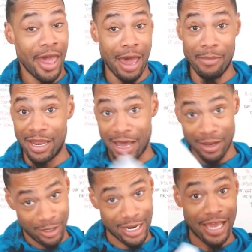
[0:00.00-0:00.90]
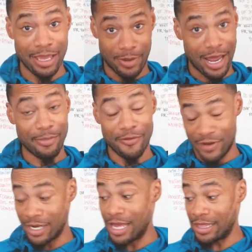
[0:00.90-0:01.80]
I may not look like it, but I be
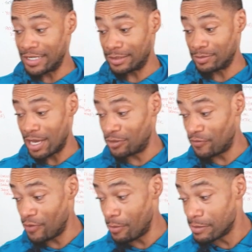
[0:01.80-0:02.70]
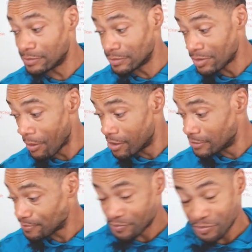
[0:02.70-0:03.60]
feeling like that sometimes. You feel me?
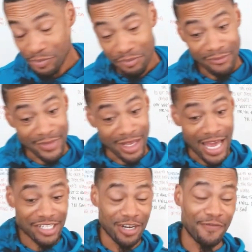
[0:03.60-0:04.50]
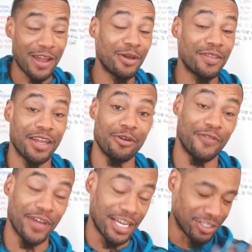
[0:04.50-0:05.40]
like, share, follow, hit that
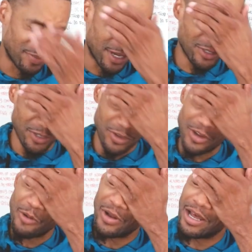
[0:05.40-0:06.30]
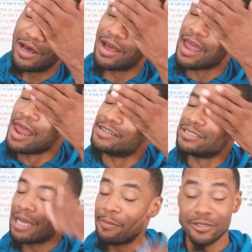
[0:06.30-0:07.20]
notification bell so you know when I,
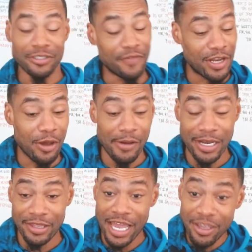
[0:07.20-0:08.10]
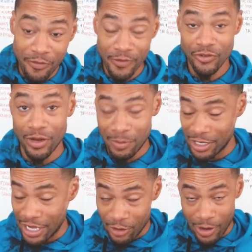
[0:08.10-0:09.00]
uh, I post a video. And thank you for joining me
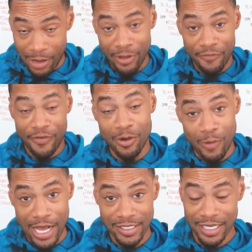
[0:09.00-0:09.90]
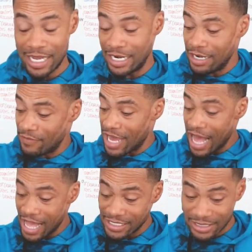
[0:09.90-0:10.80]
today, Grandmother Fucking Rising and an even
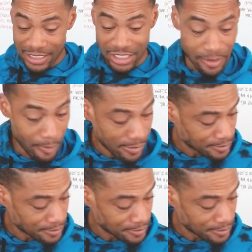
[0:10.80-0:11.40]
higher ascension.